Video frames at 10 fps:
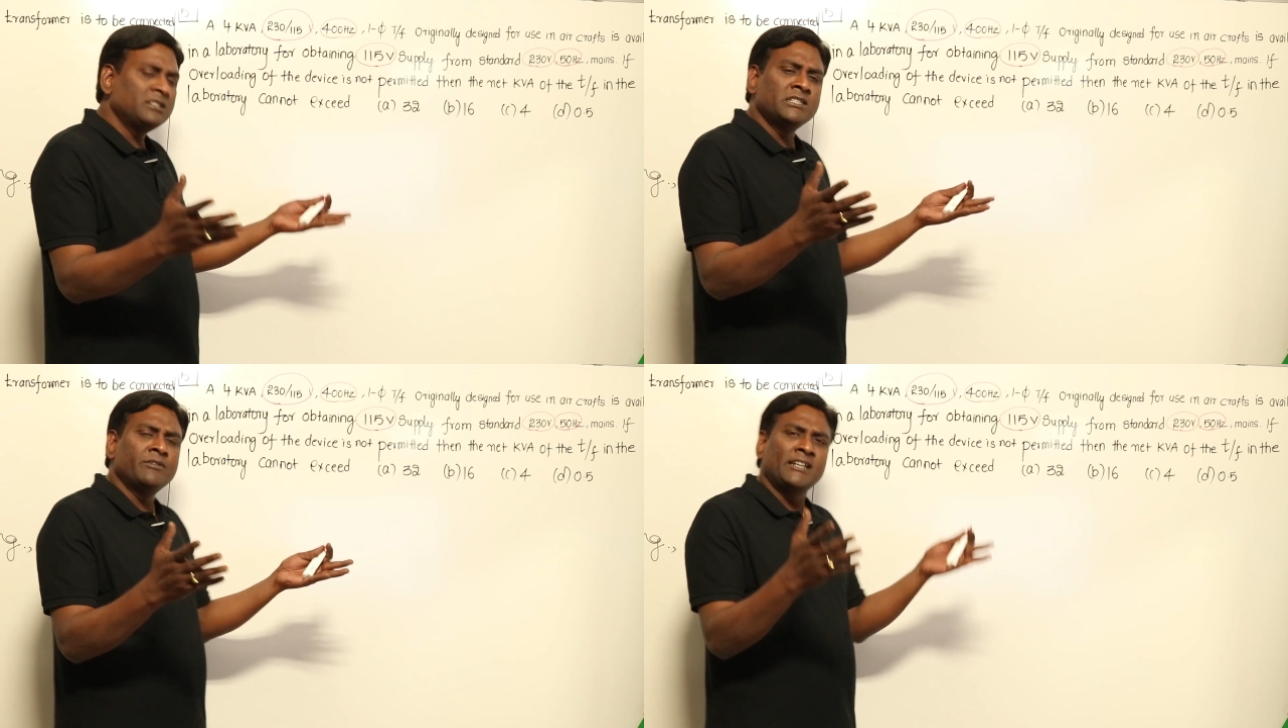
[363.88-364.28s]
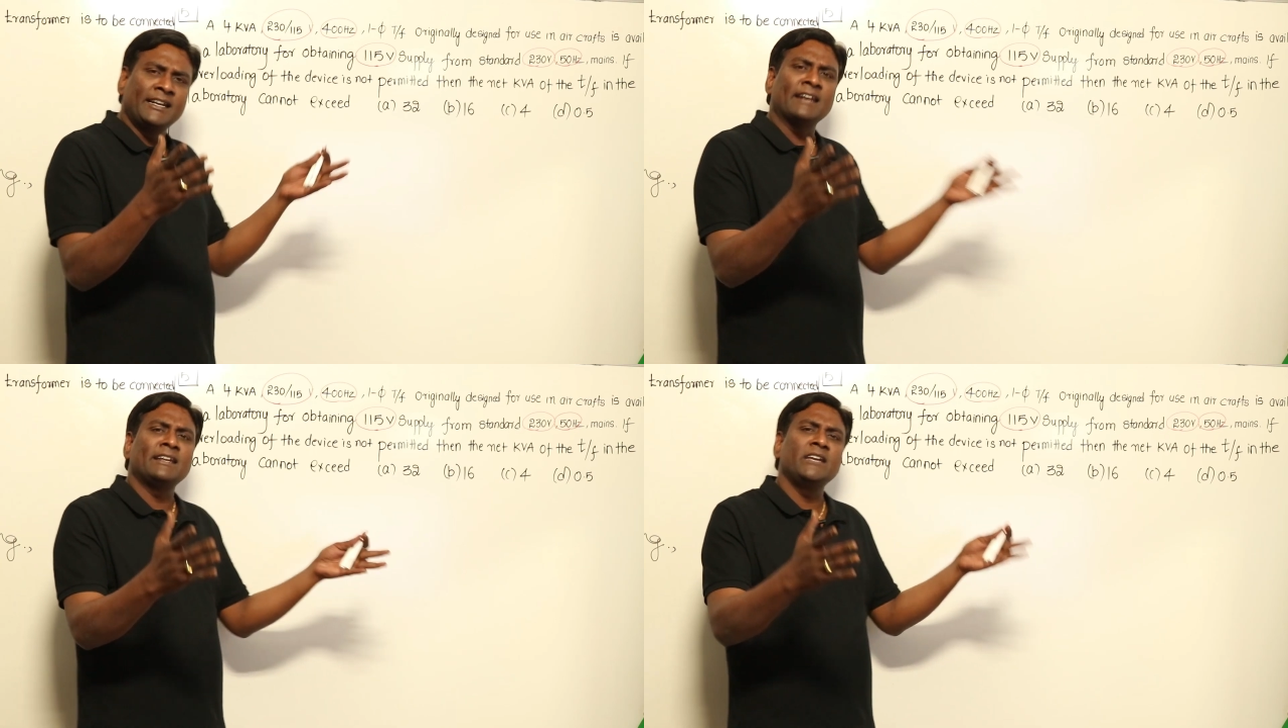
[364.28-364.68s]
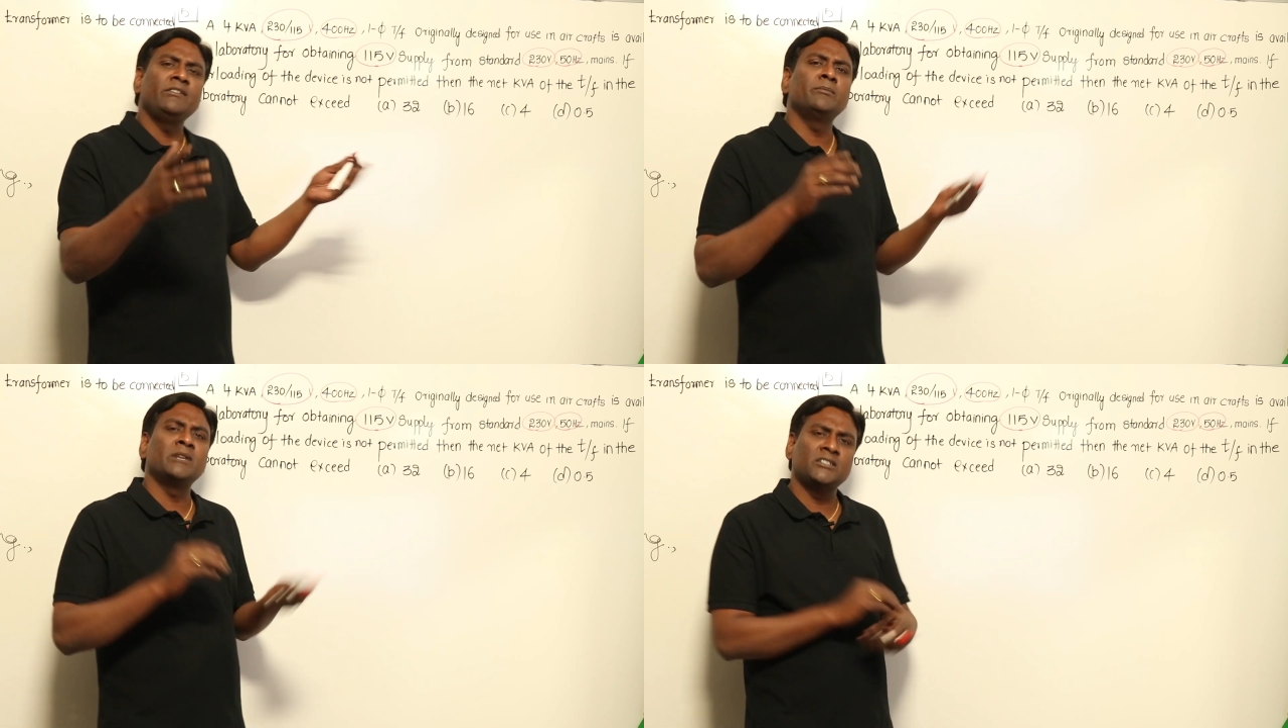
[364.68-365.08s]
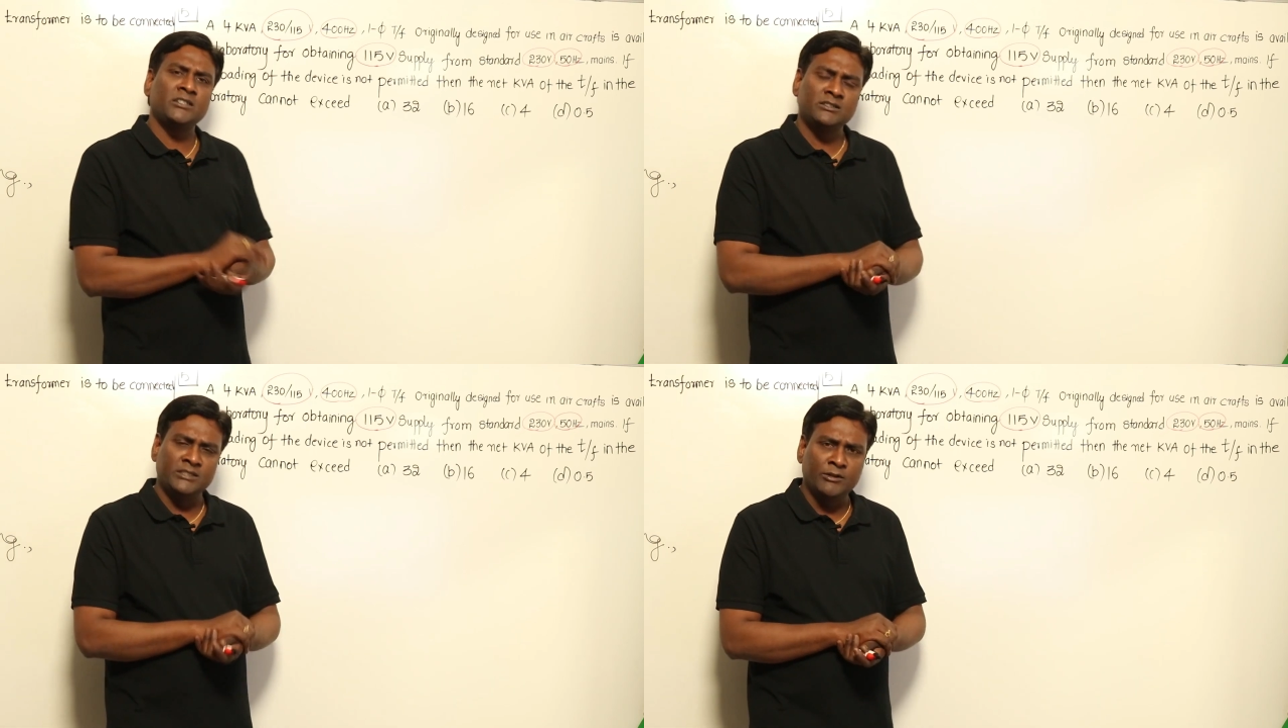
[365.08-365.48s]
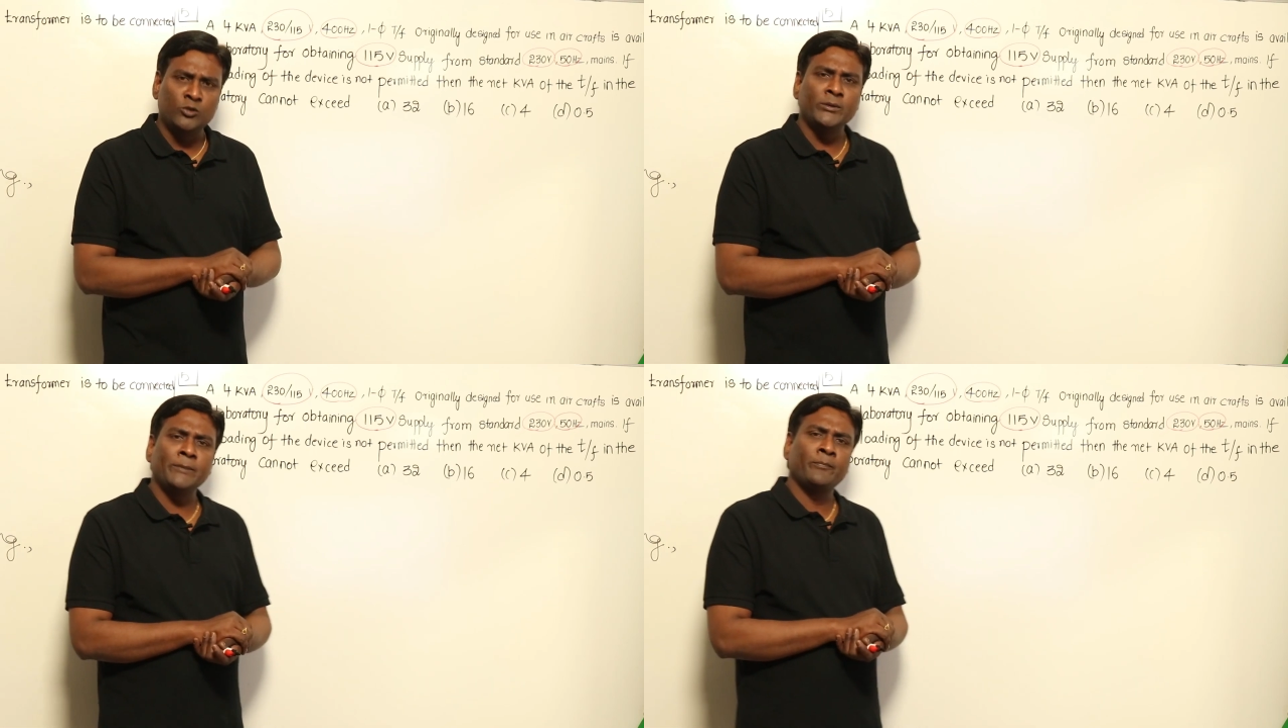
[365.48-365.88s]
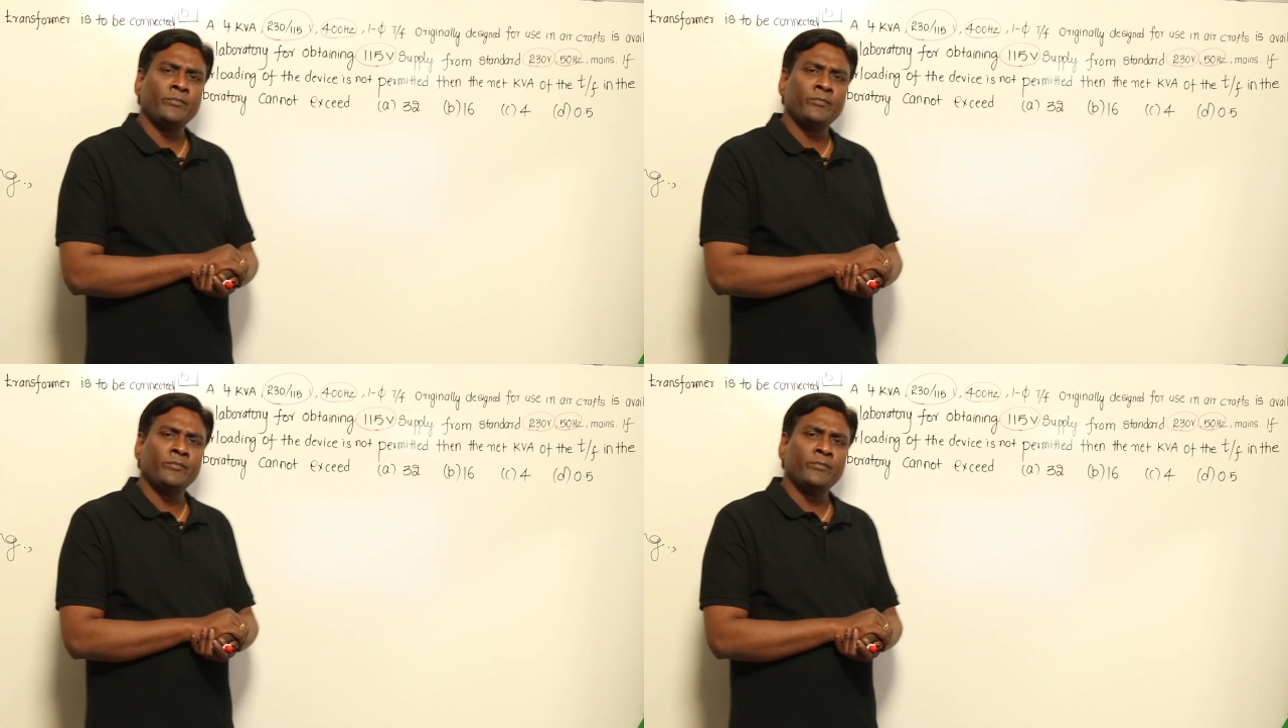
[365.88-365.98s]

is given, ten K V A machine is given to me.